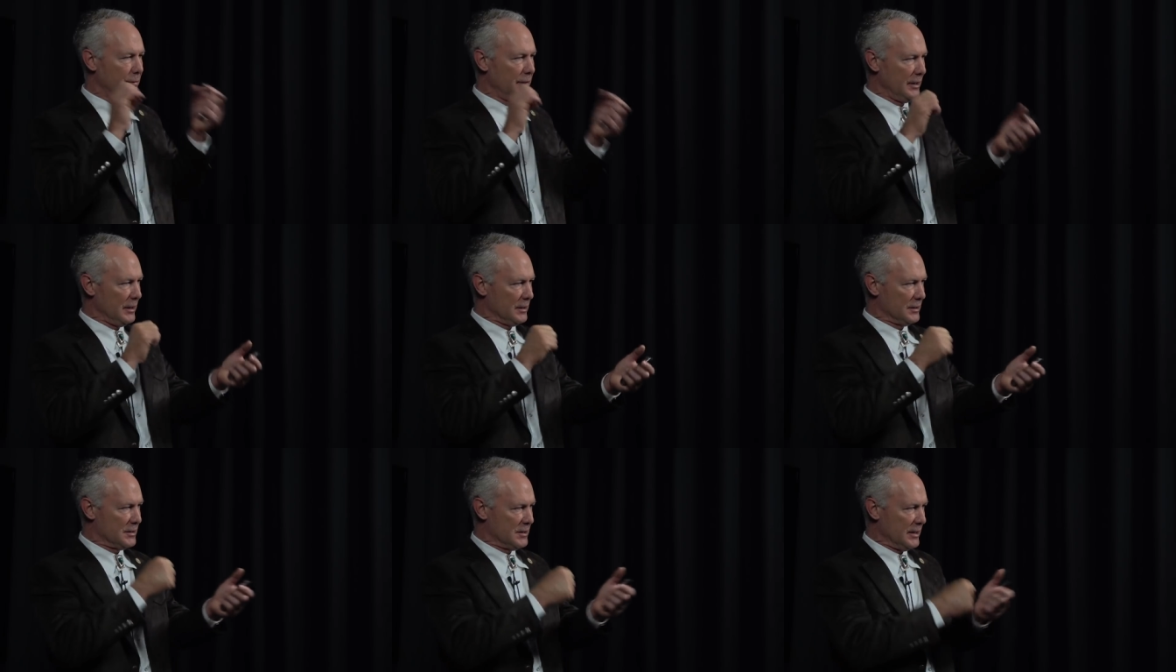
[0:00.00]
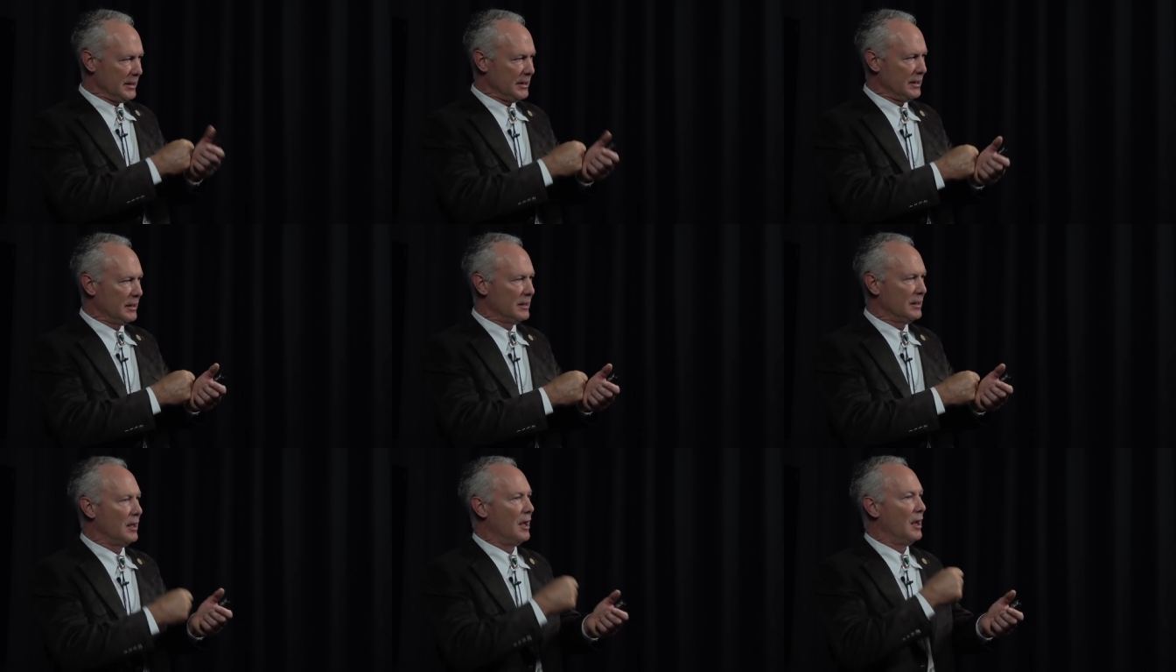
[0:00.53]
being
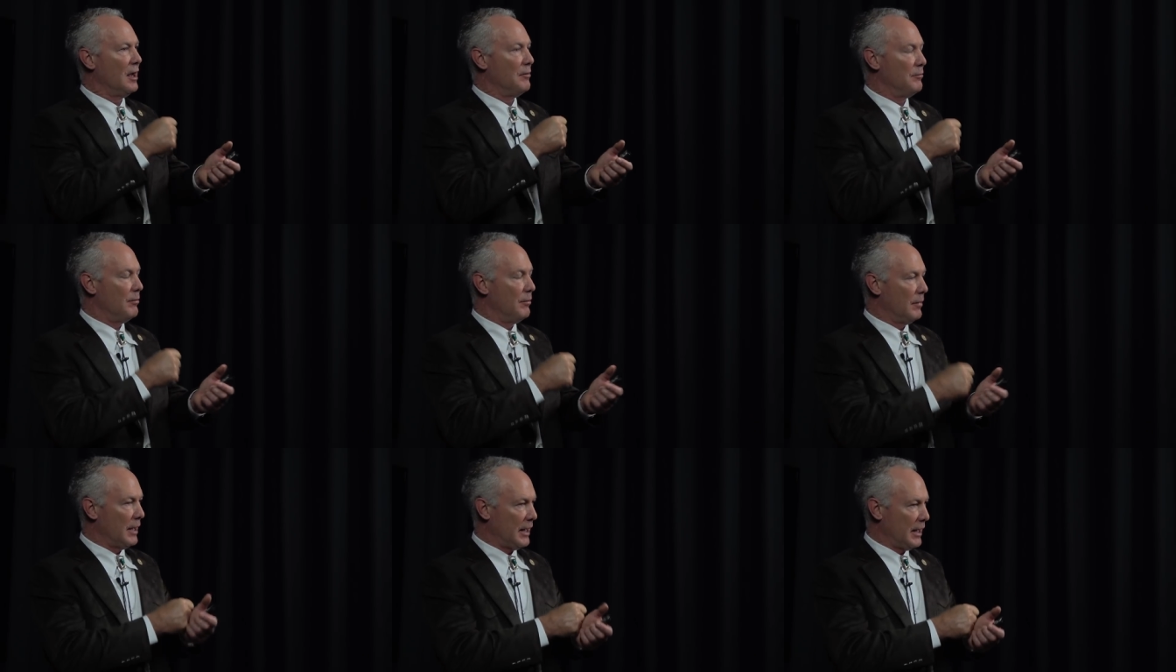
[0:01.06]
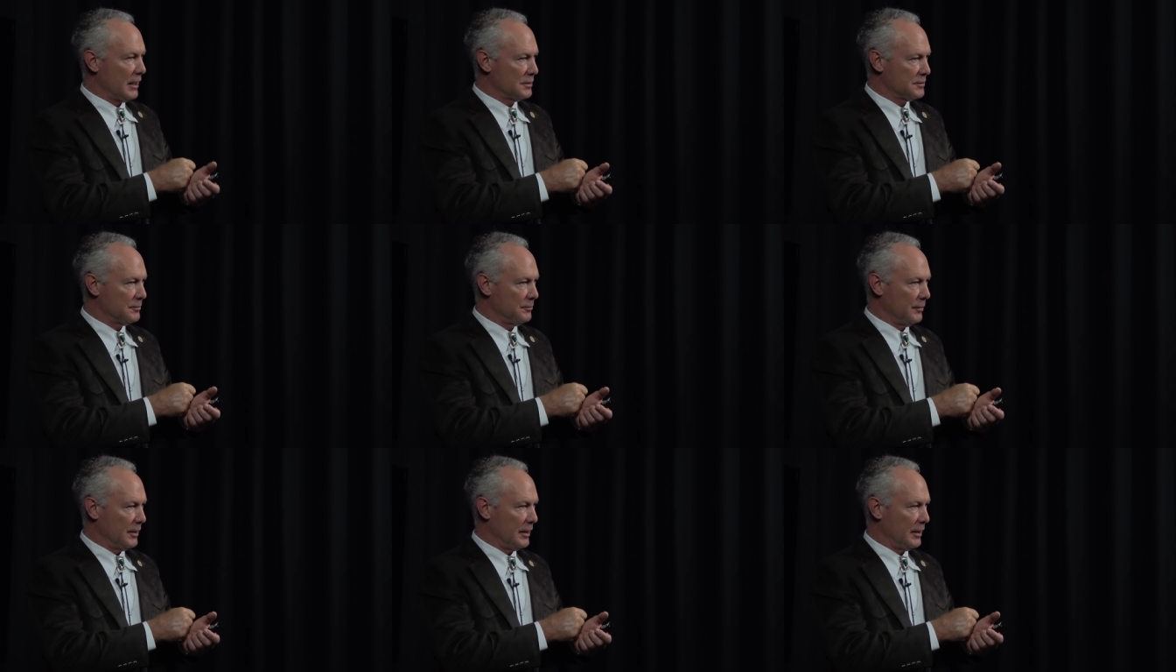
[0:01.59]
seated
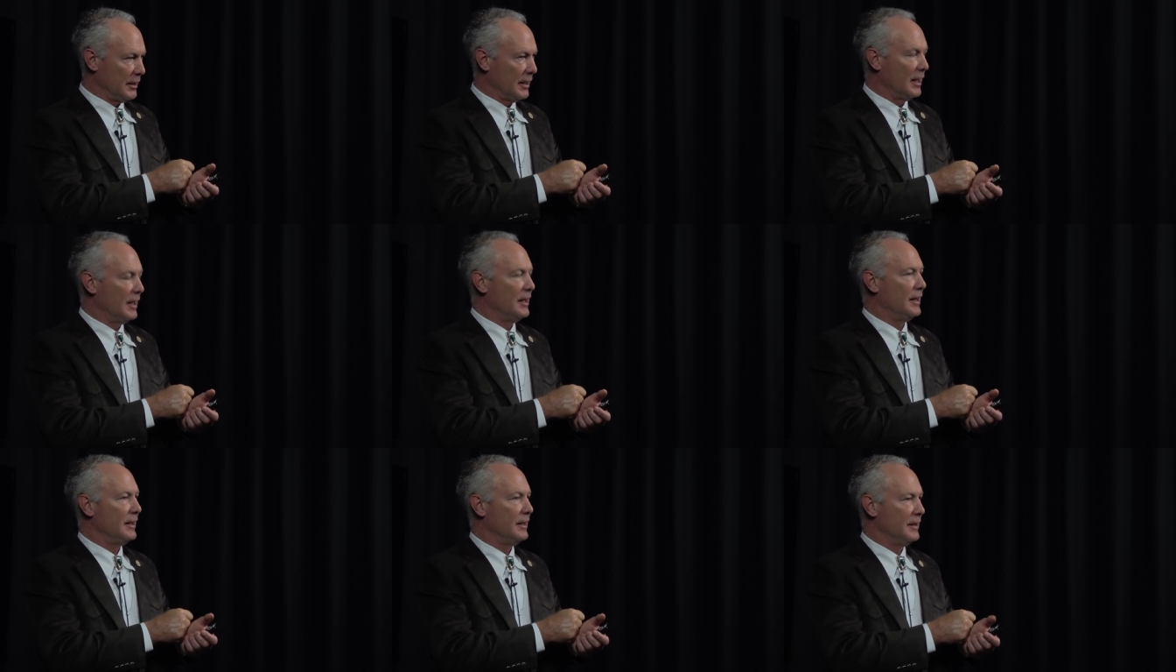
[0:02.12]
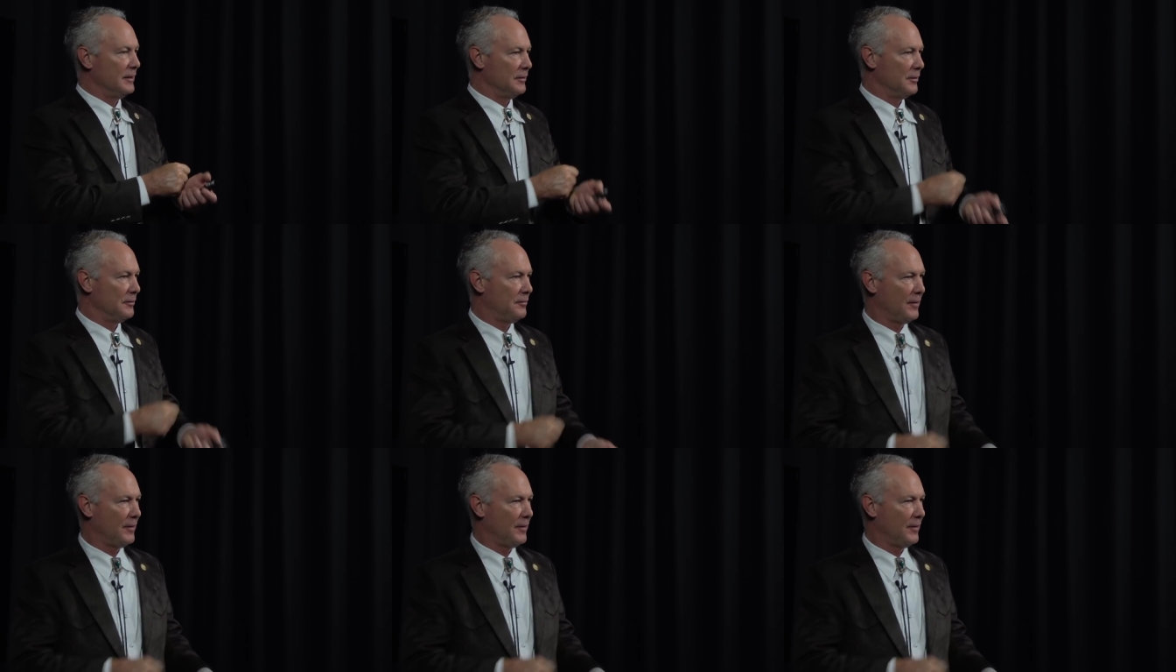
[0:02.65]
maximally in the